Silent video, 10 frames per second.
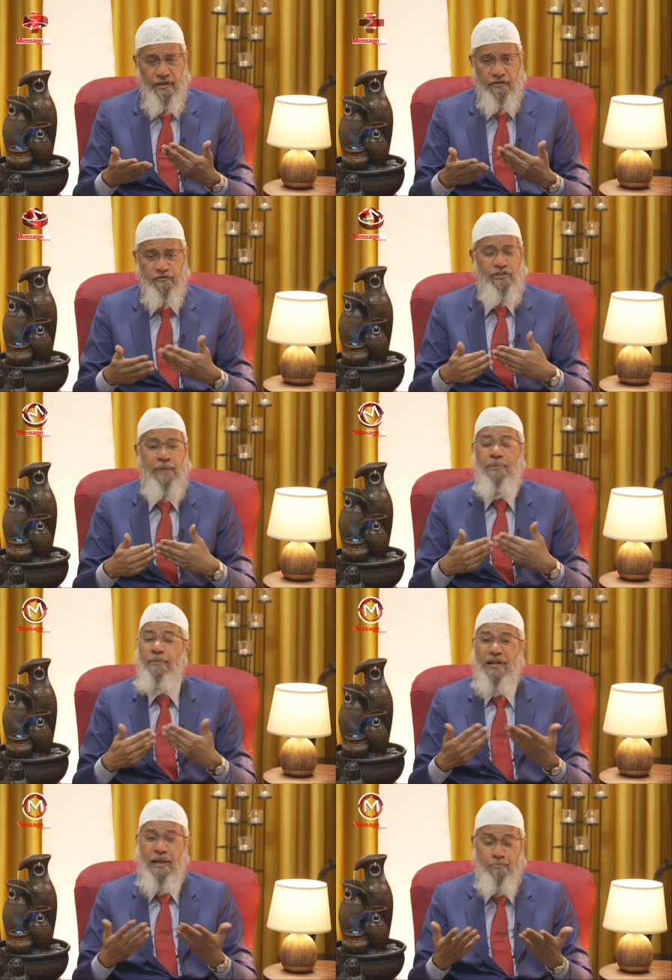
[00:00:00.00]
so that
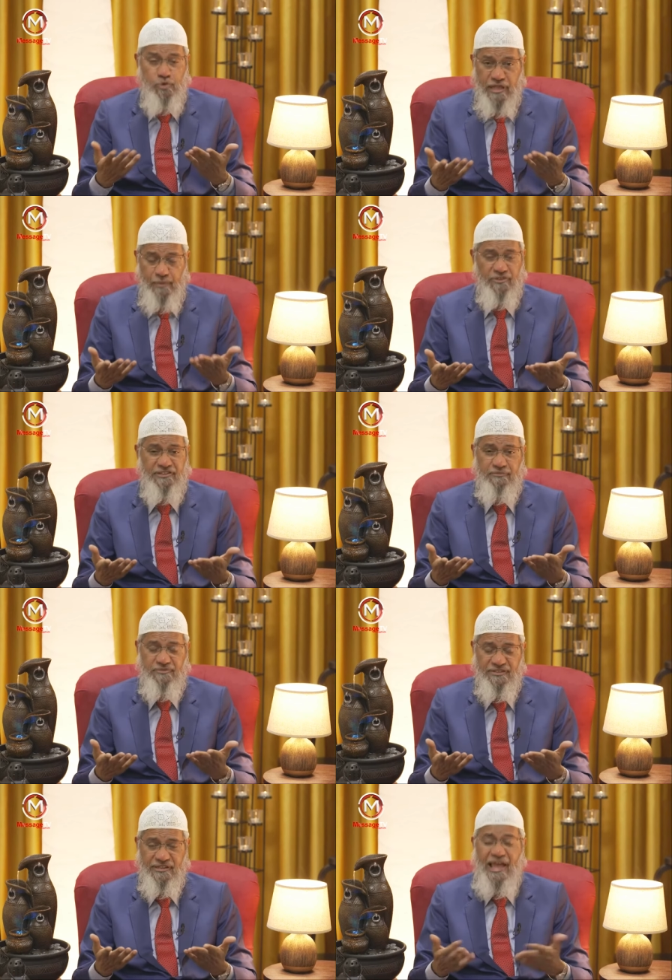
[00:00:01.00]
people come to know they are
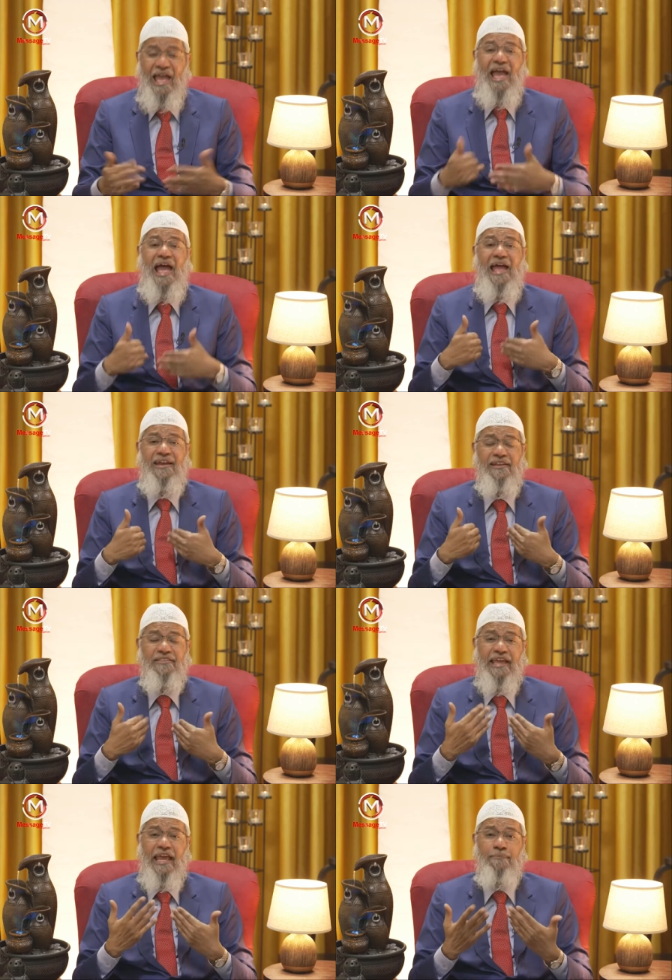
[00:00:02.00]
Muslims and
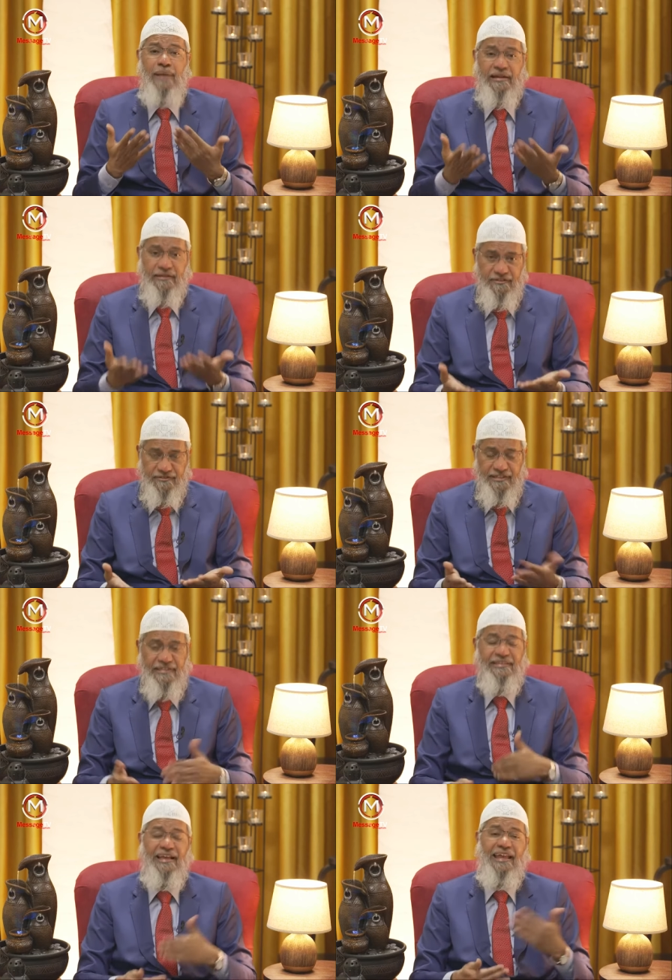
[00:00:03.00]
they can practice,
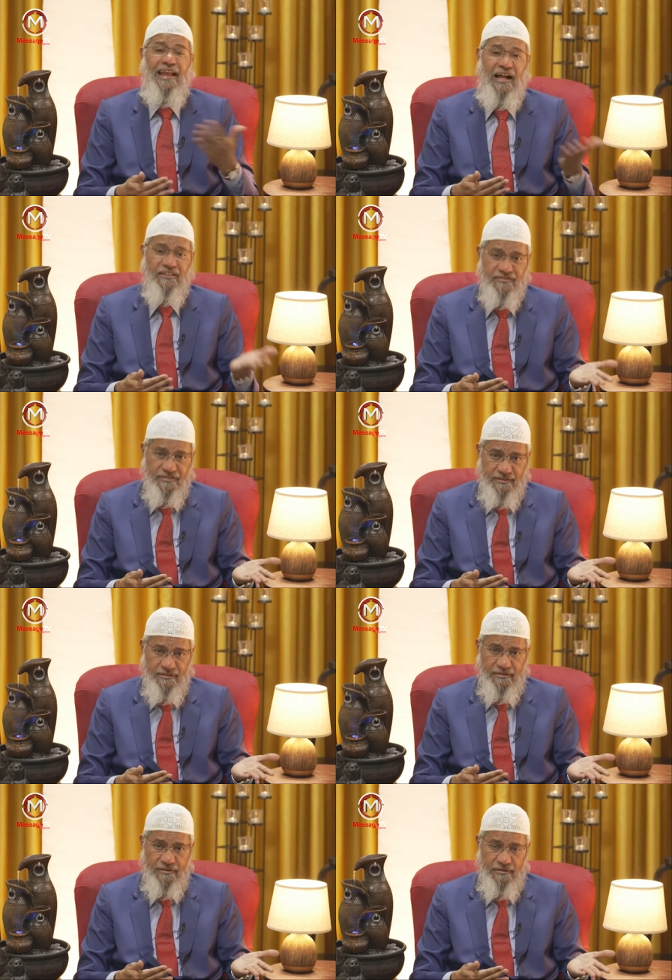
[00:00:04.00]
they can ask
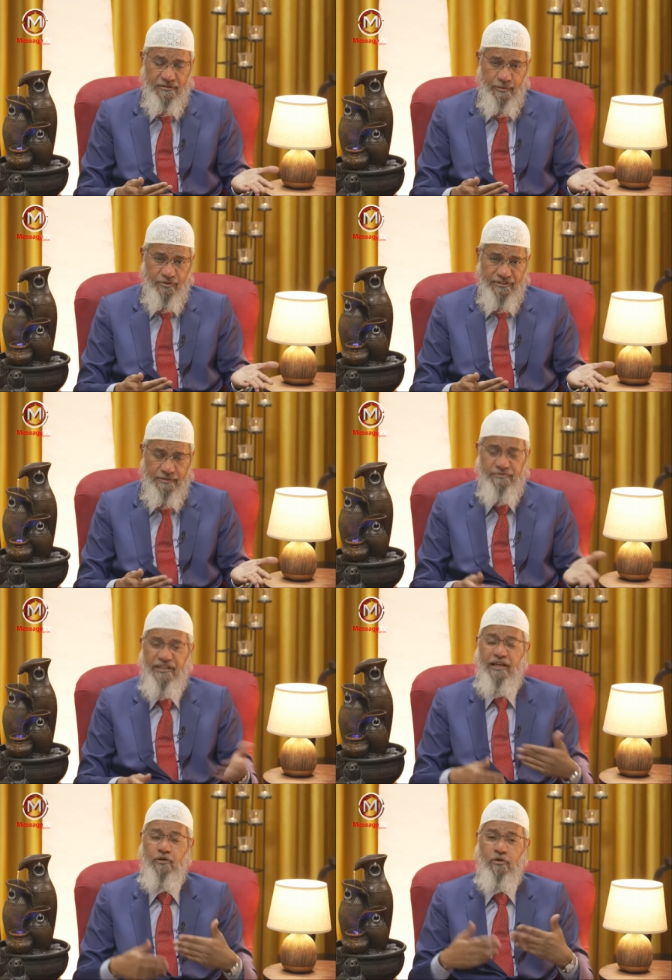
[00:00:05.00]
the Muslim,
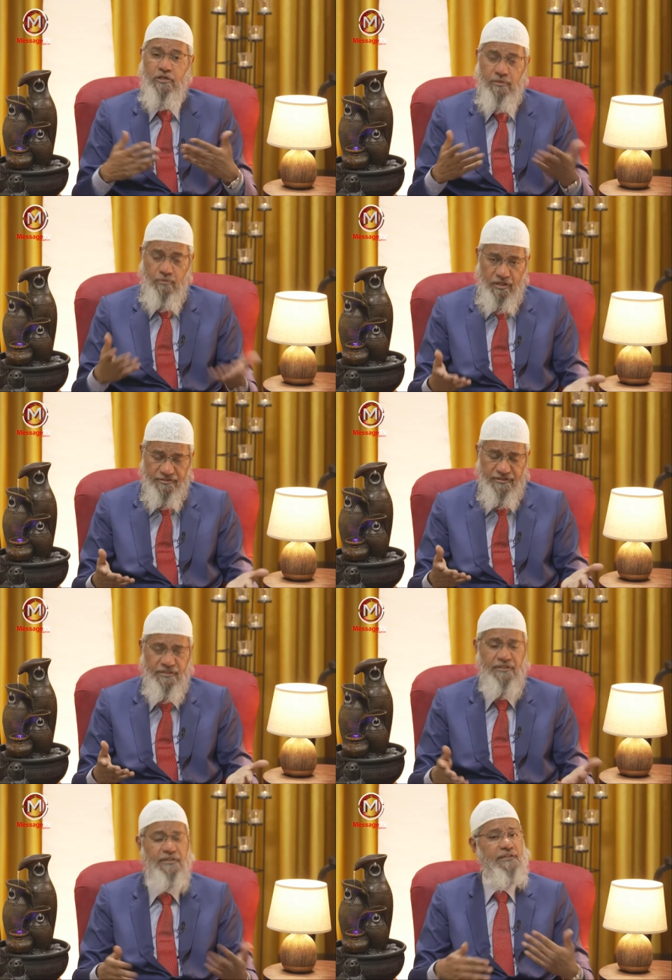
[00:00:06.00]
they can go to the mosque,
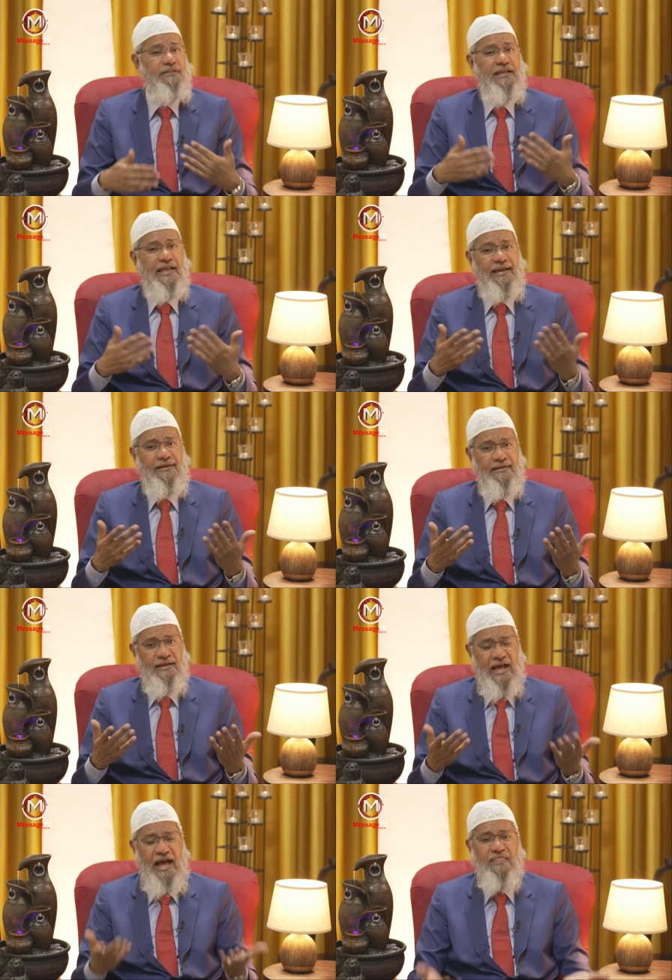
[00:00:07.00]
they can
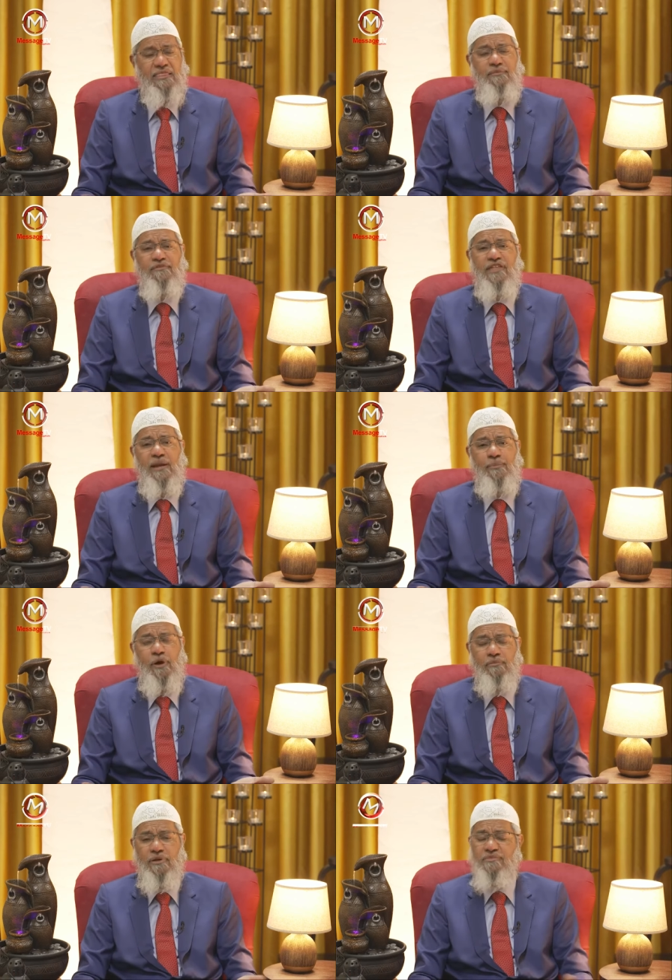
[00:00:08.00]
ask them if there are
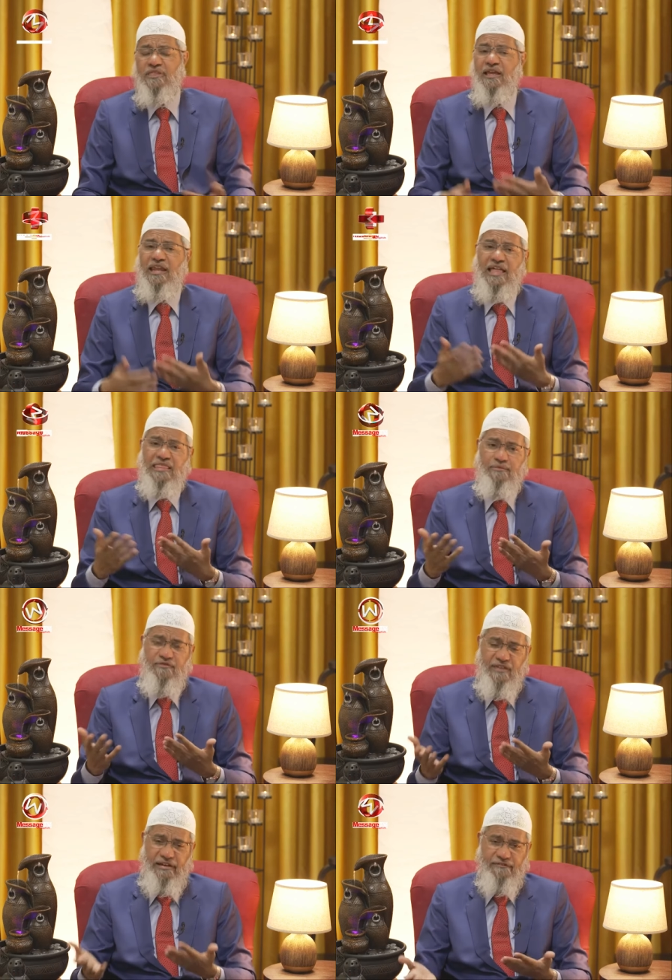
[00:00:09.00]
problems, they can ask them
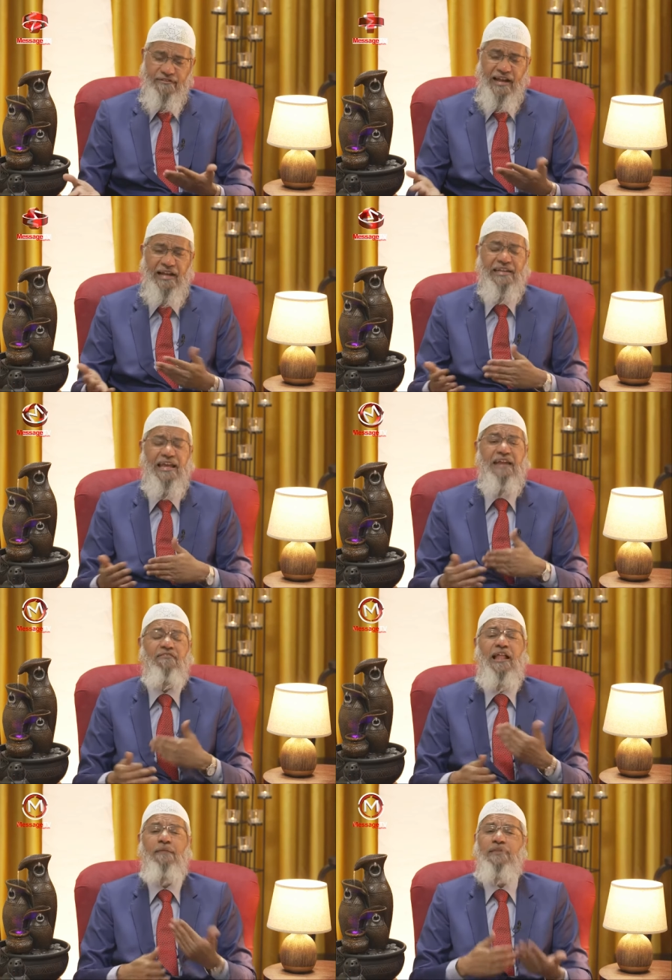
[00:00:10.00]
if there are difficulty, and it
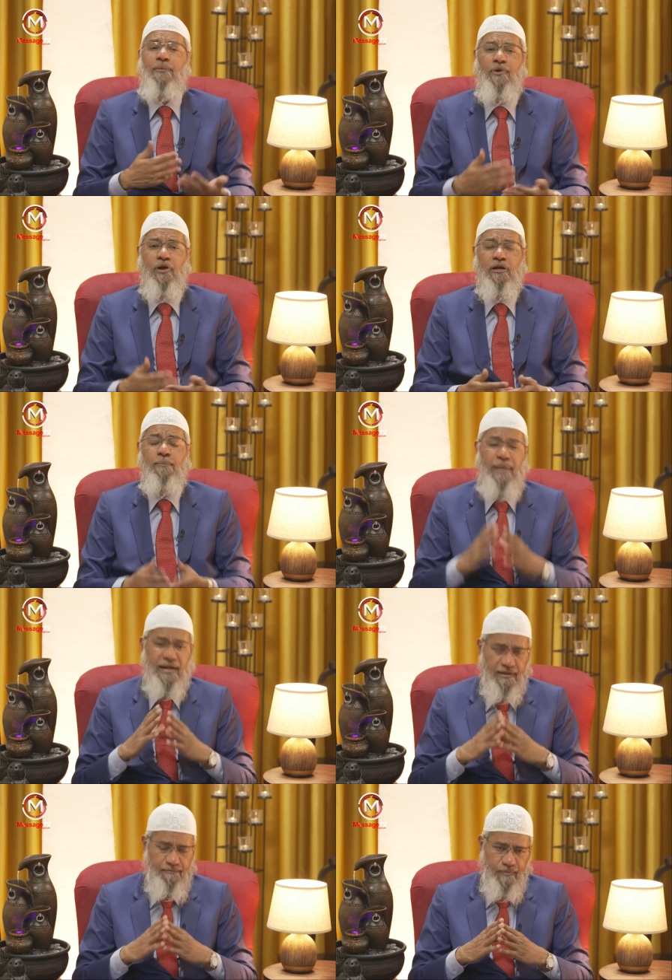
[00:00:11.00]
will help them a lot. But